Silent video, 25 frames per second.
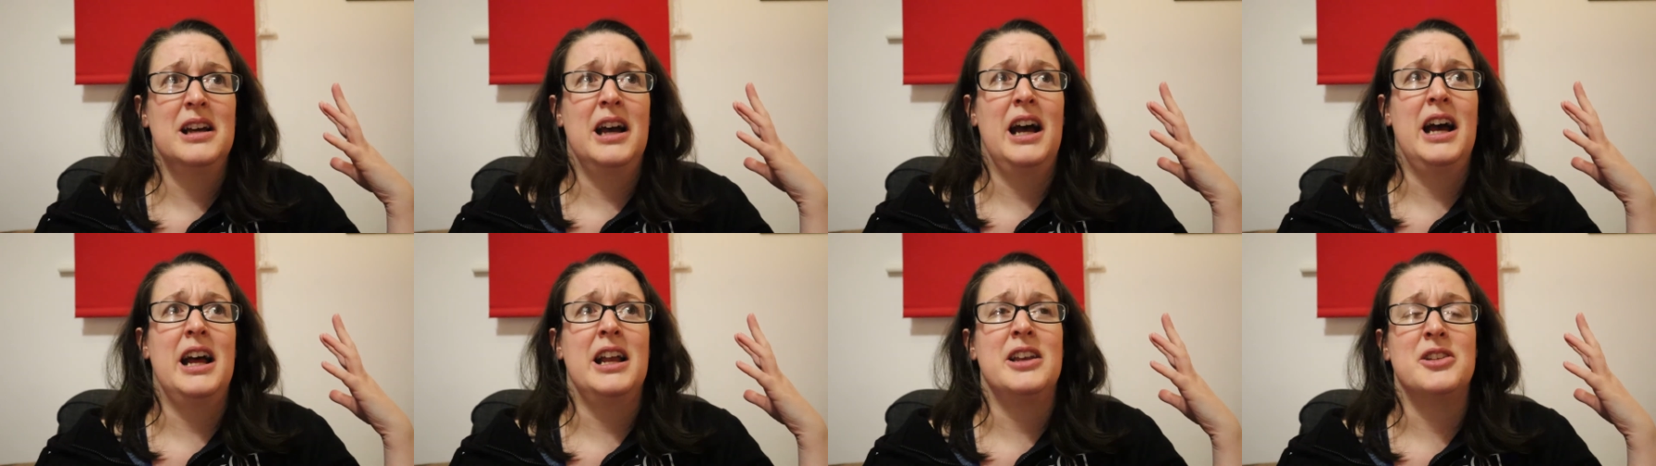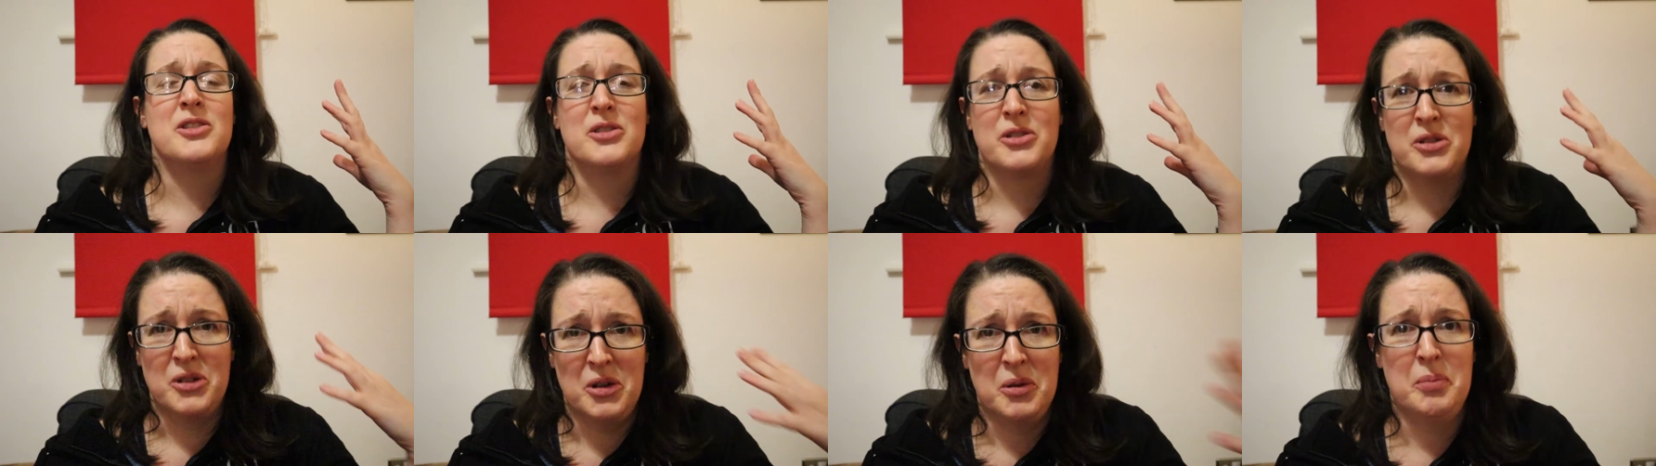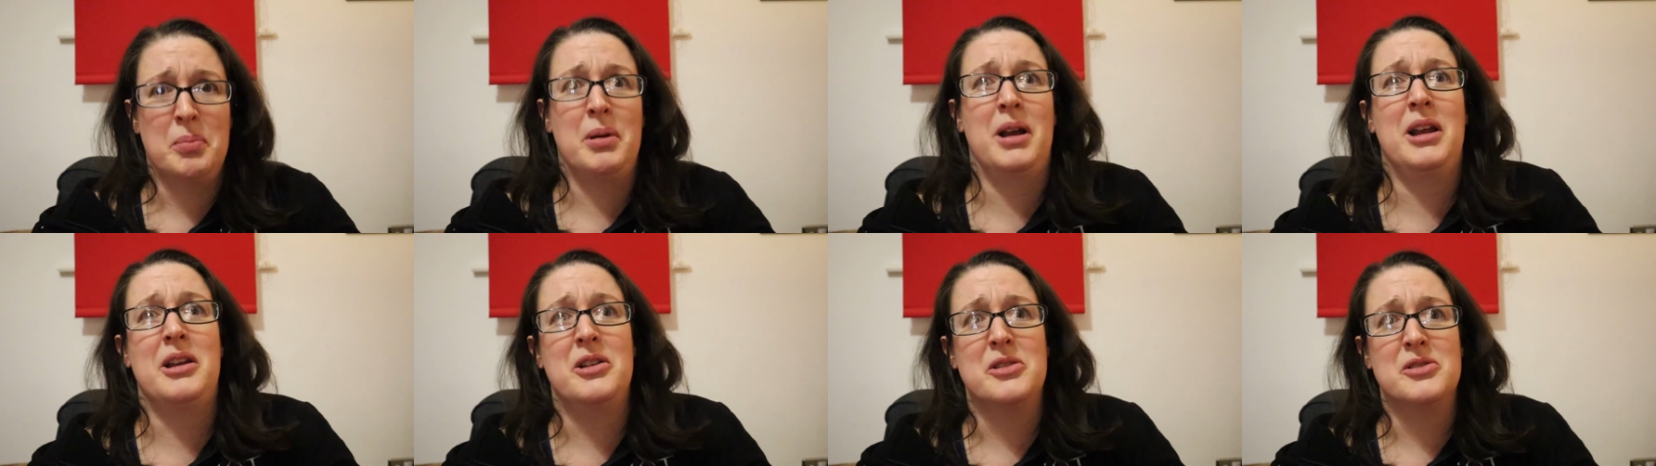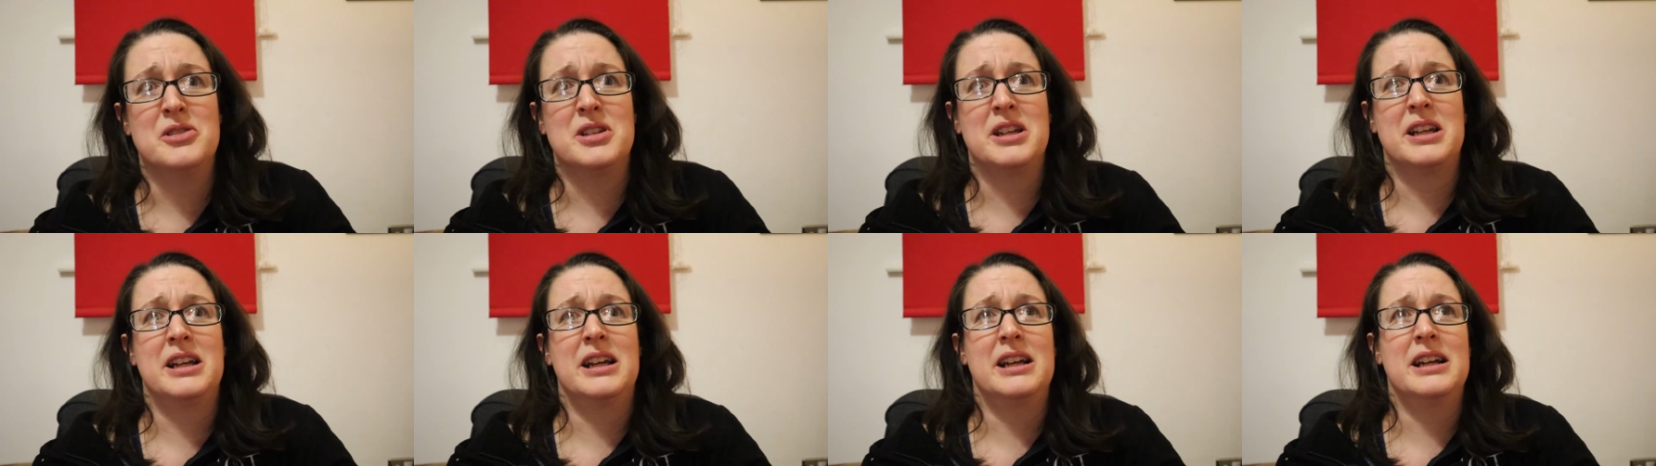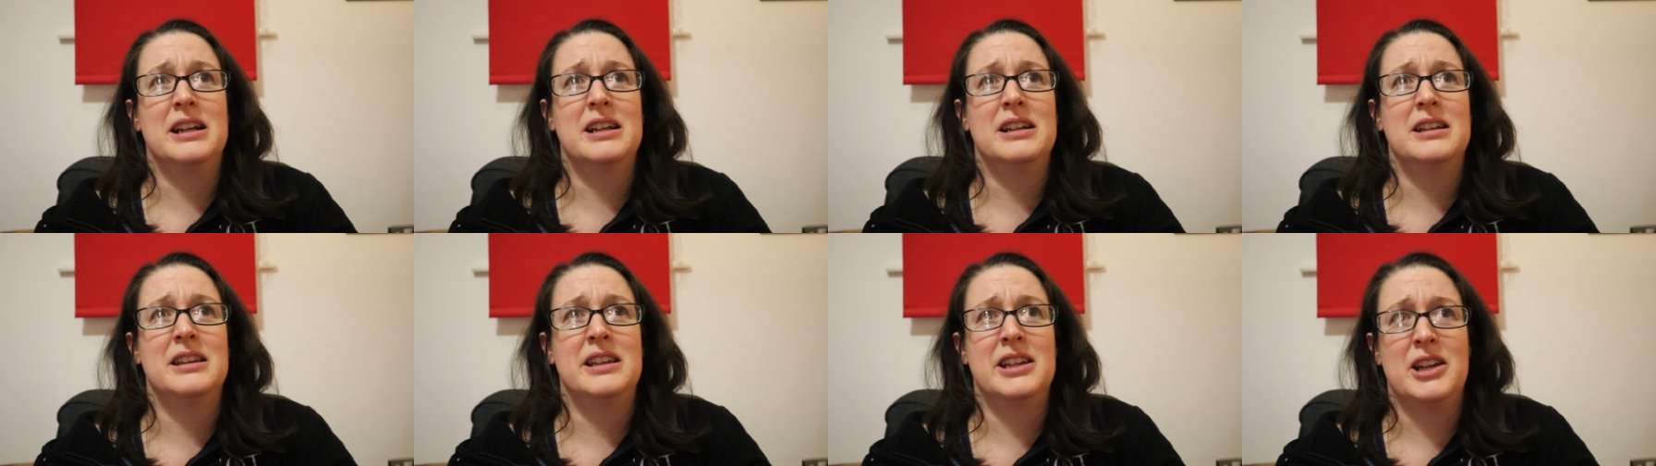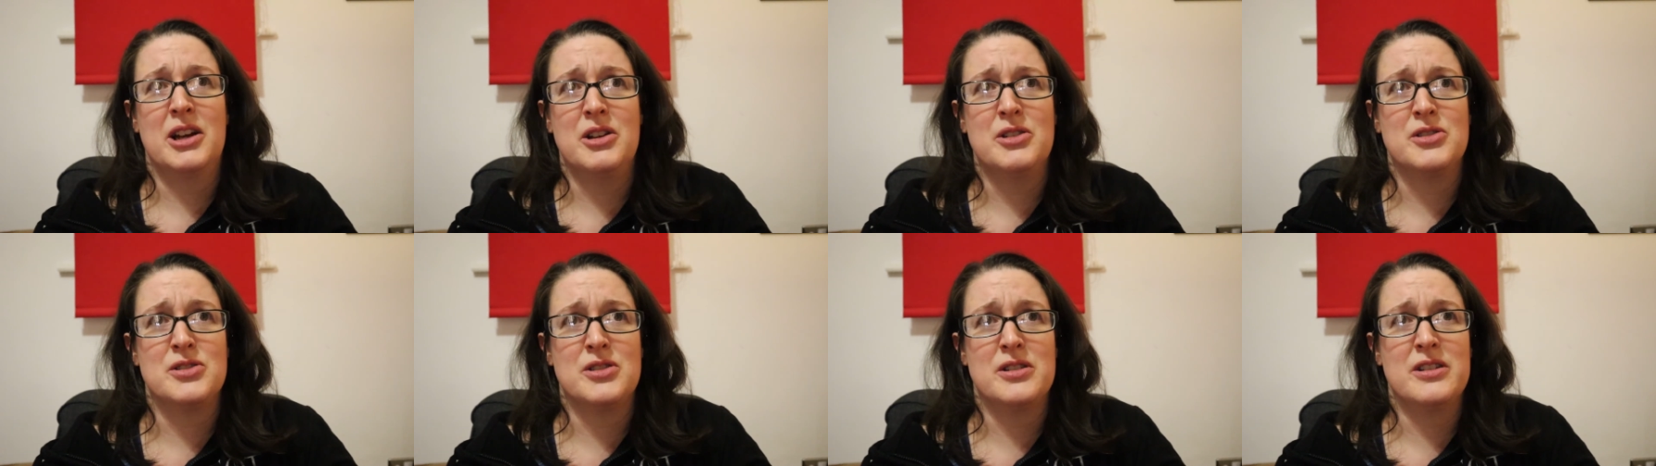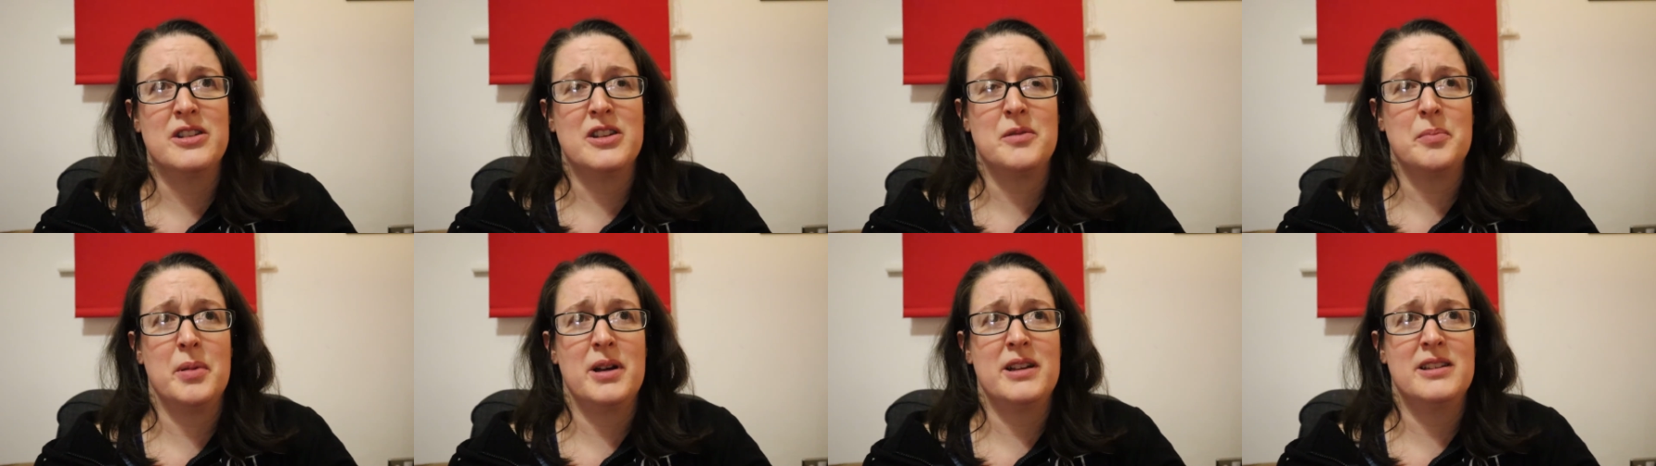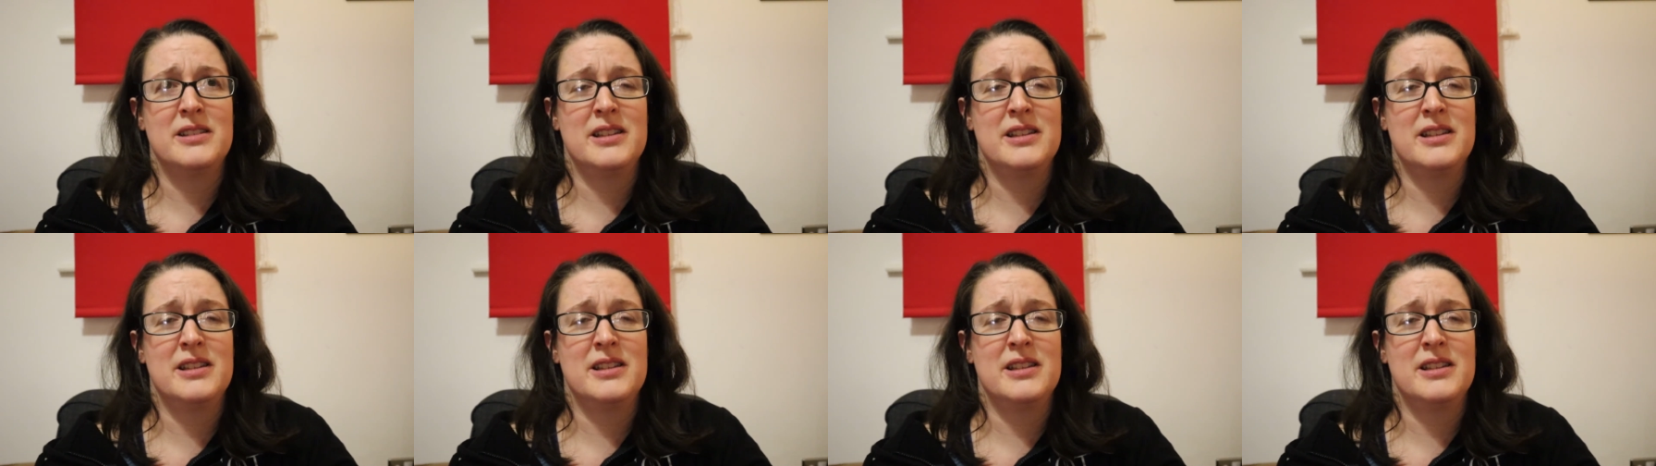and you're not polluting the oceans by